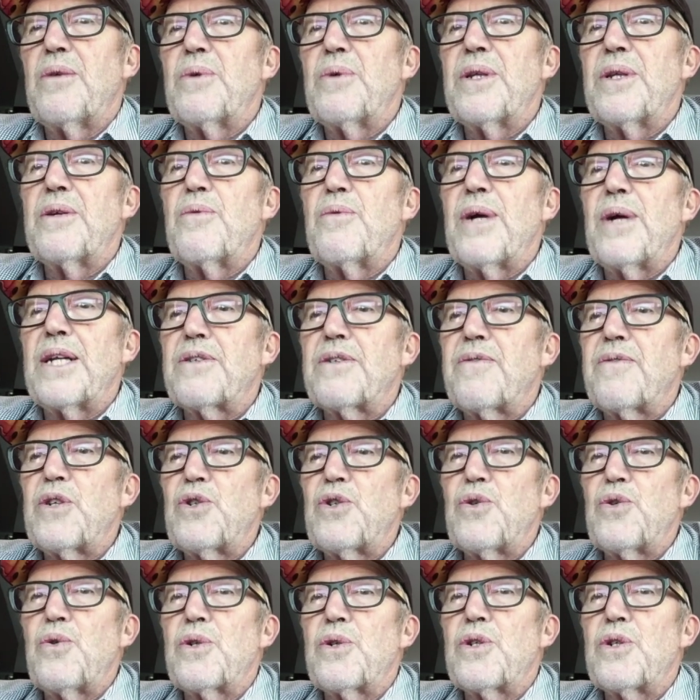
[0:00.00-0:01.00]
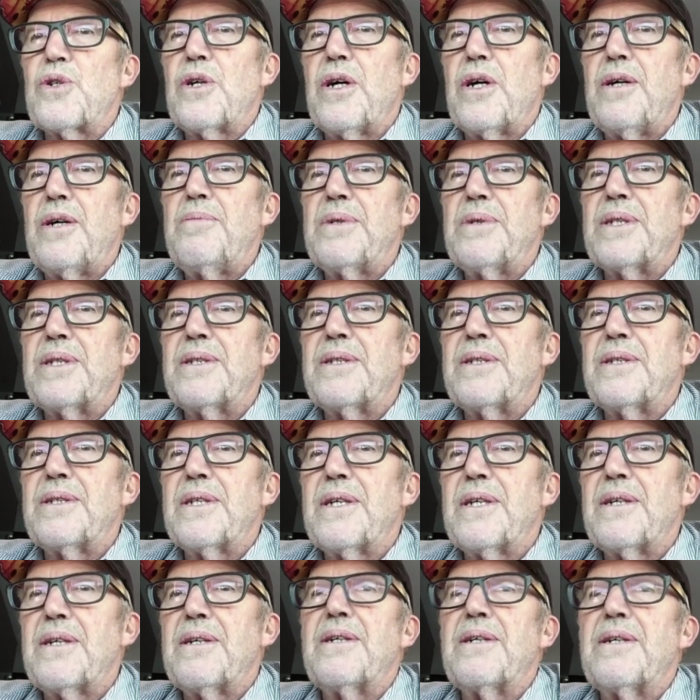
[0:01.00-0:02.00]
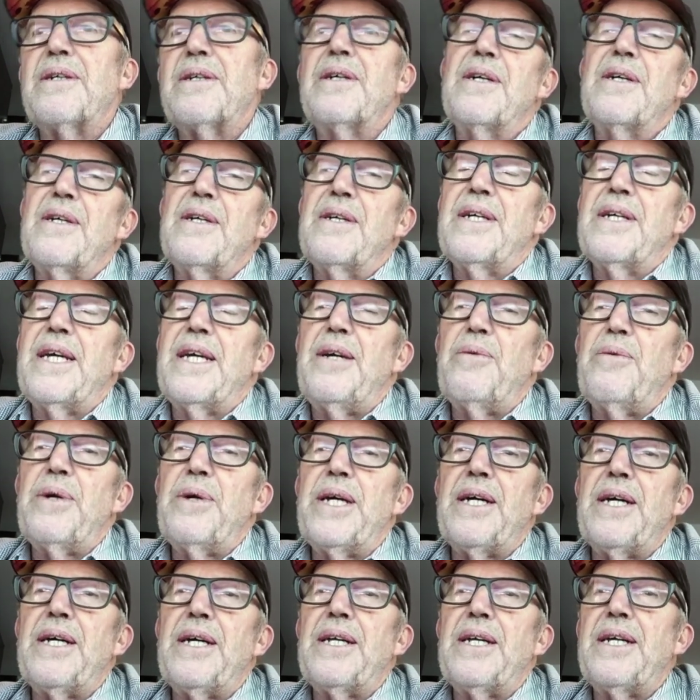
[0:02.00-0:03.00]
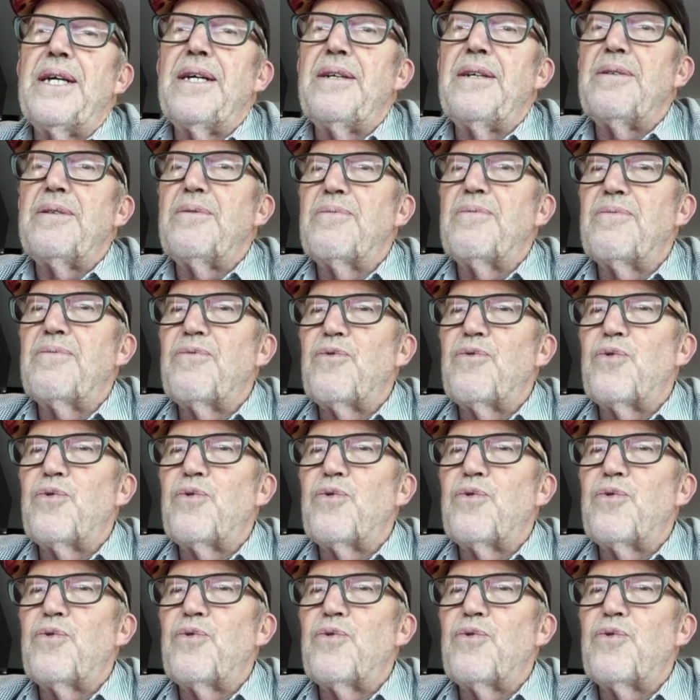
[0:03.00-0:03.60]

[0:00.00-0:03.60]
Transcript: a relatively short time, and here we are now,